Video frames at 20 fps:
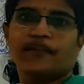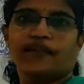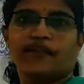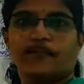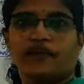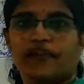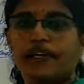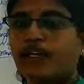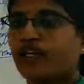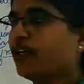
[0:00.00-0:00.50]

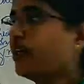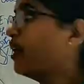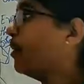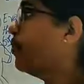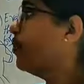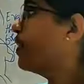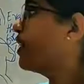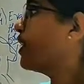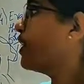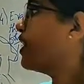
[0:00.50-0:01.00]
Okay,
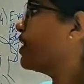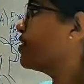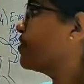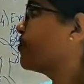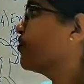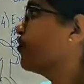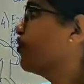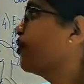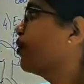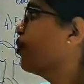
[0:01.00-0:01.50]
whereas
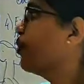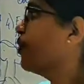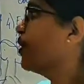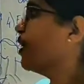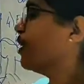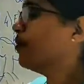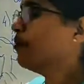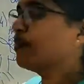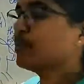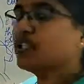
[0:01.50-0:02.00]

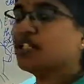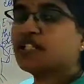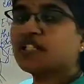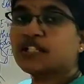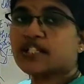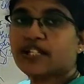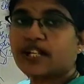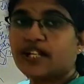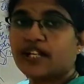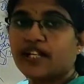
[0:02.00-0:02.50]
phloem in
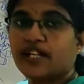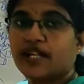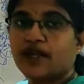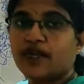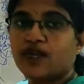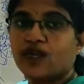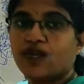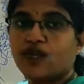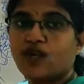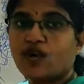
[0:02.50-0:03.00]

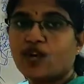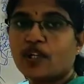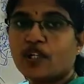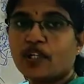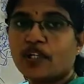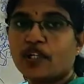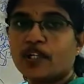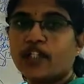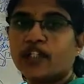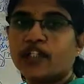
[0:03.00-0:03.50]
xylem,
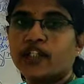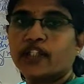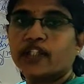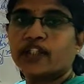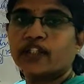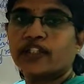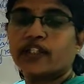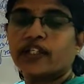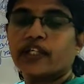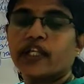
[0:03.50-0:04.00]
water
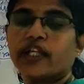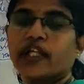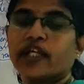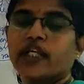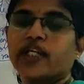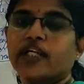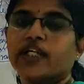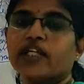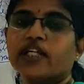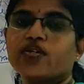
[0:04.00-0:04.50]
conducting,
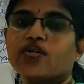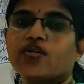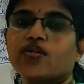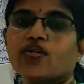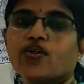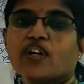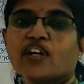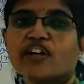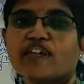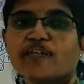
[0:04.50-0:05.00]
is
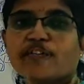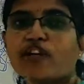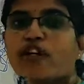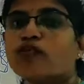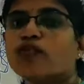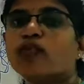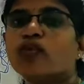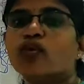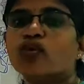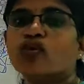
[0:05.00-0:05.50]
only
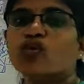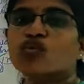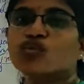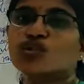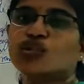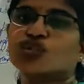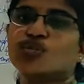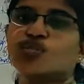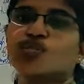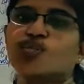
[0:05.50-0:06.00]
from
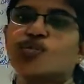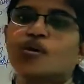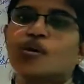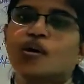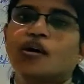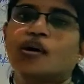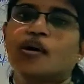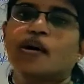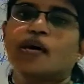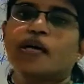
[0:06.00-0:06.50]
roots to
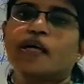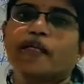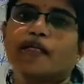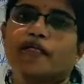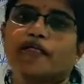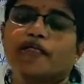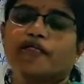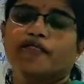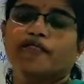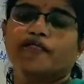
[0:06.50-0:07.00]

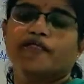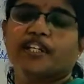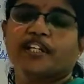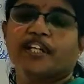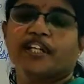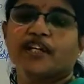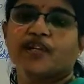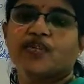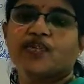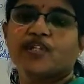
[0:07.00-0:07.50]

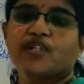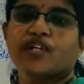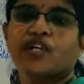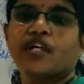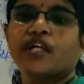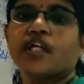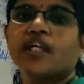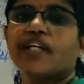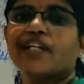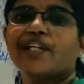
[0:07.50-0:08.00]
leaves.
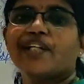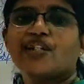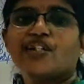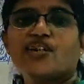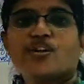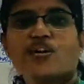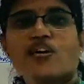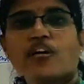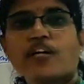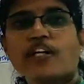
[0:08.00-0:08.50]
It's
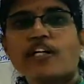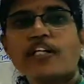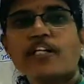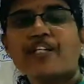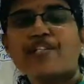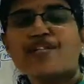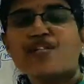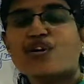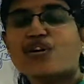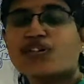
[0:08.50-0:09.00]
not
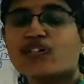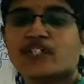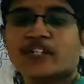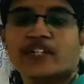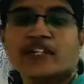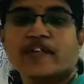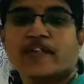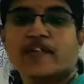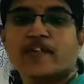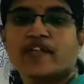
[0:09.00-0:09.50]
the
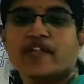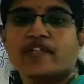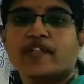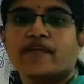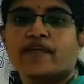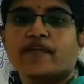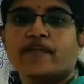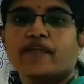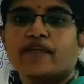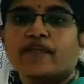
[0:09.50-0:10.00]
reverse.
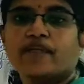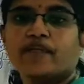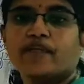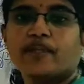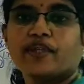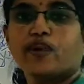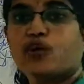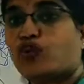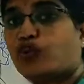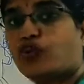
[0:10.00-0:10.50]

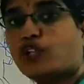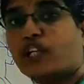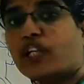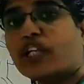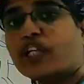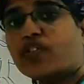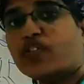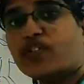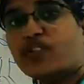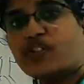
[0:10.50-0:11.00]

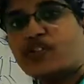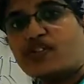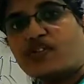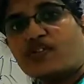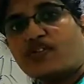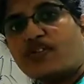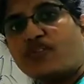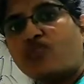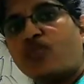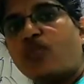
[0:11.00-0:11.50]
Whereas
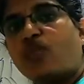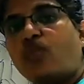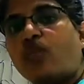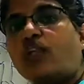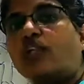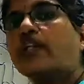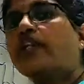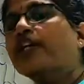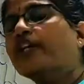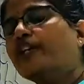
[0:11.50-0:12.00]
food,
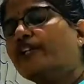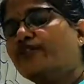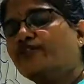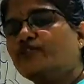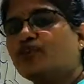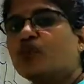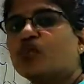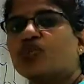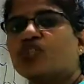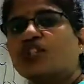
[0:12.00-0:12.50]
it
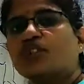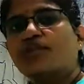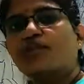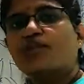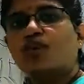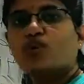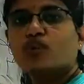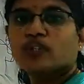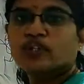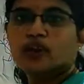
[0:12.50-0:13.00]
moves in
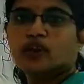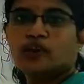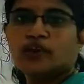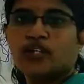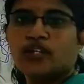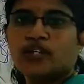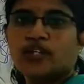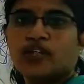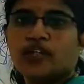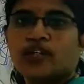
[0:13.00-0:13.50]
both the
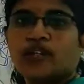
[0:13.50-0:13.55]
ways,